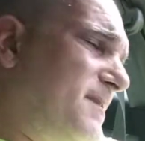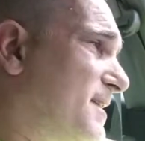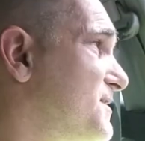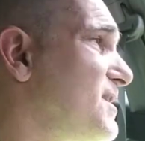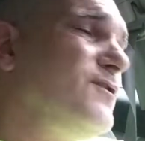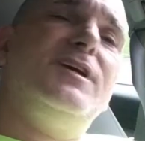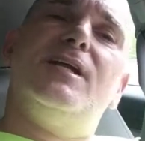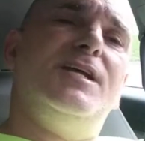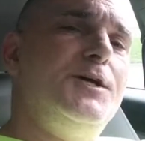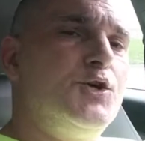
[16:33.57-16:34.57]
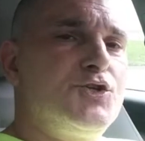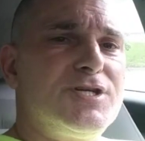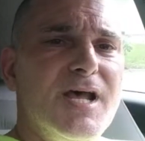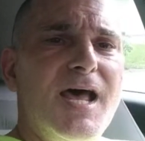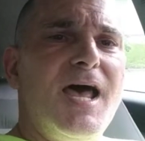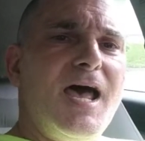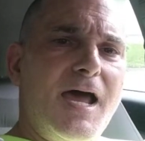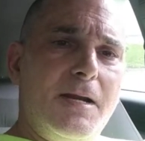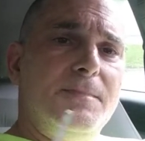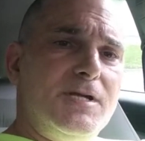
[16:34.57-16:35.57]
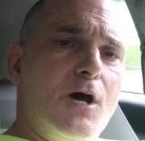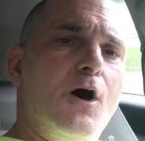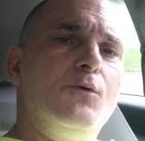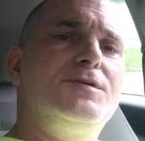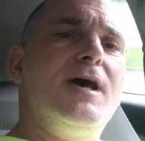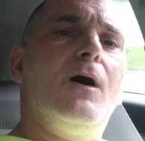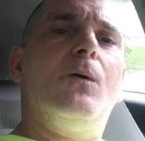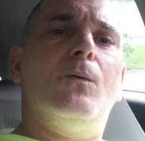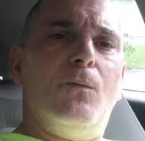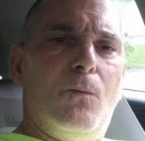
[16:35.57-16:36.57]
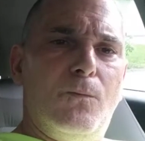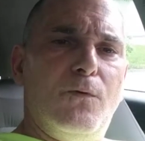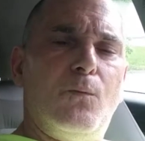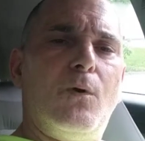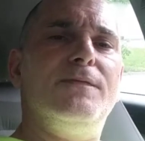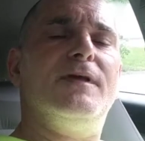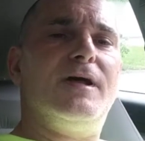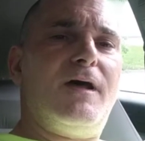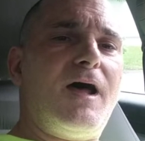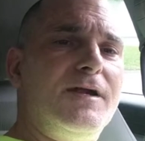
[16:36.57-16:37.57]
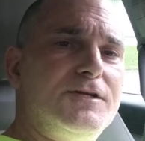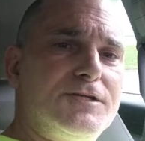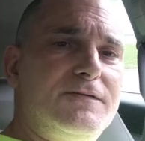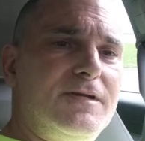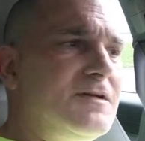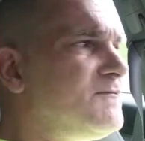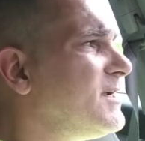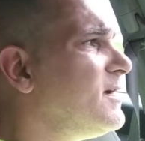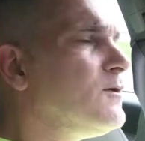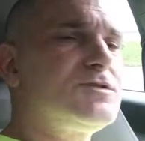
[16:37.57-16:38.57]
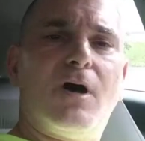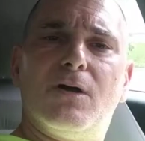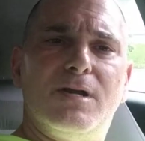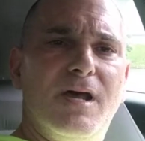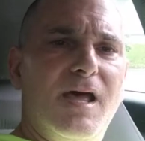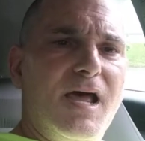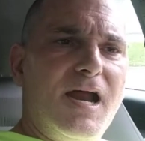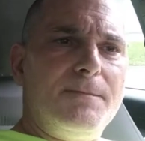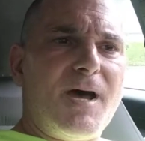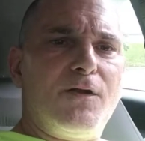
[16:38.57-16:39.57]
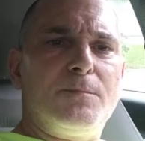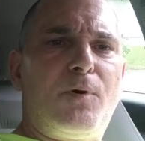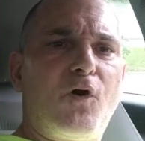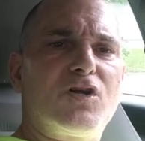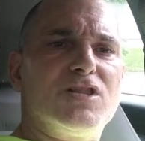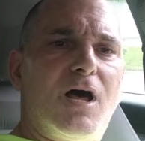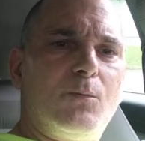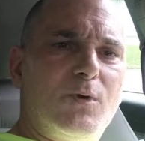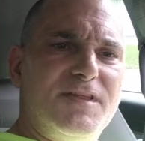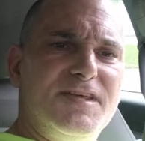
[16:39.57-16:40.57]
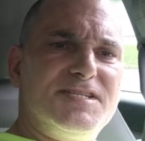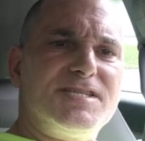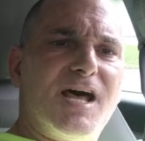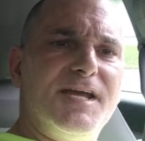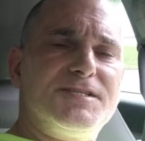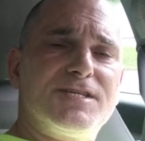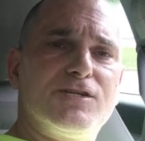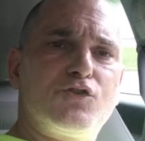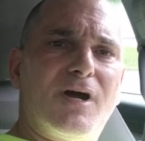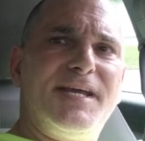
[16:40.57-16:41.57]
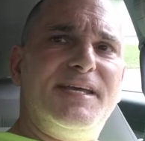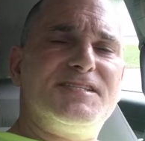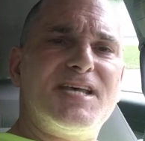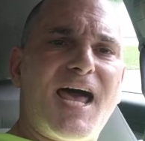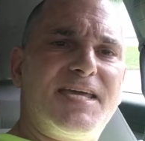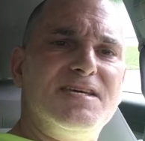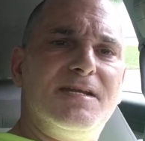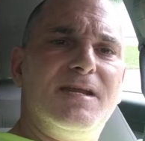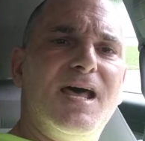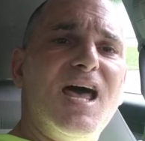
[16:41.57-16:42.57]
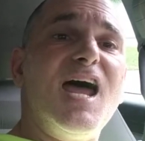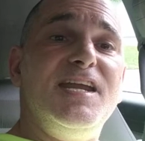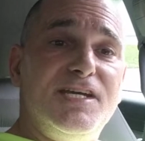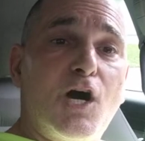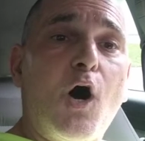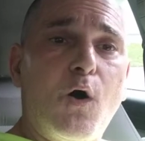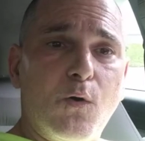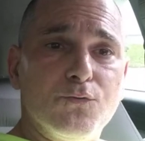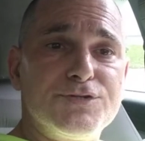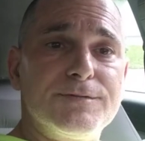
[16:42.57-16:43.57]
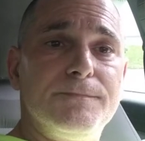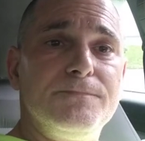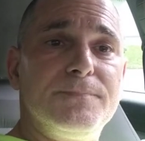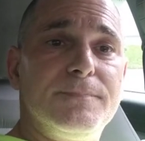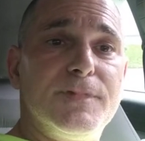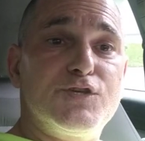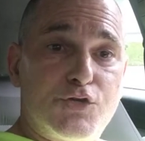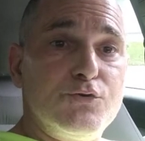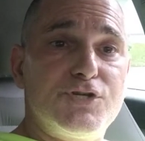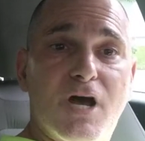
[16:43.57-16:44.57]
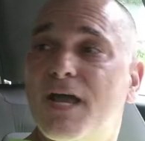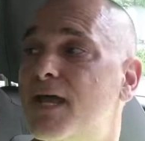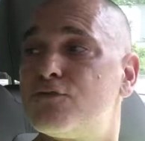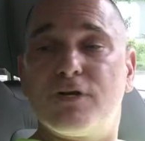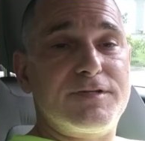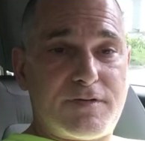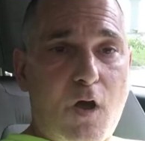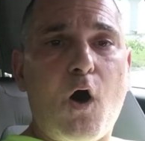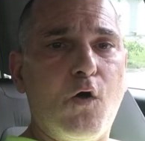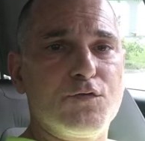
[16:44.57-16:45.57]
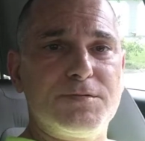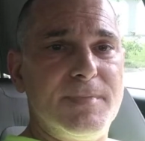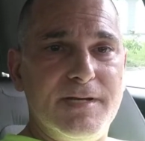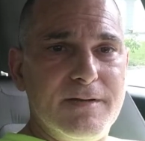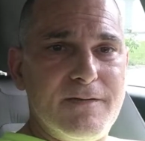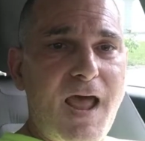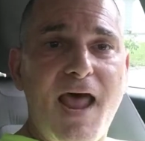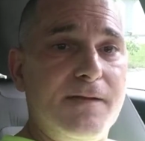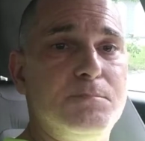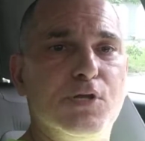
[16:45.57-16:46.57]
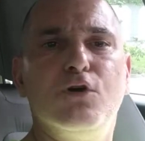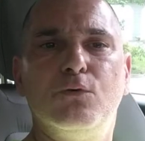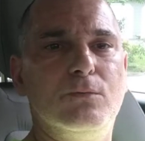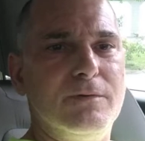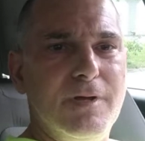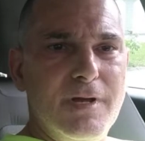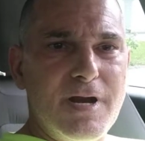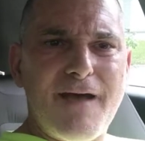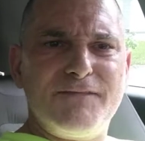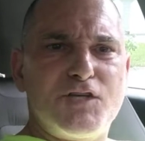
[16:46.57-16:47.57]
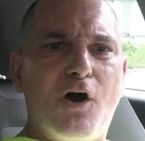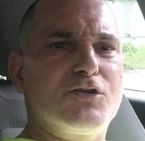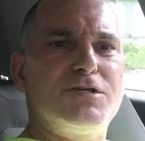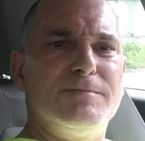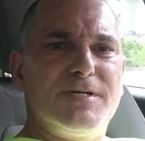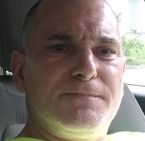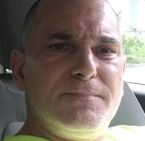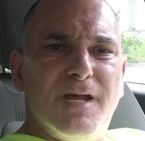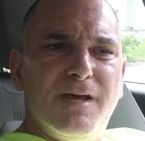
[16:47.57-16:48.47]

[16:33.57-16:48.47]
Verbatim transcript: gazillion years, and I'm in the hotel, the one that I just did the videos on, and I'm out in the parking lot one of these nights trying to get Zach in, and he calls. This dude, Chuck Hendricks, calls me out of the blue. And I haven't talked to him in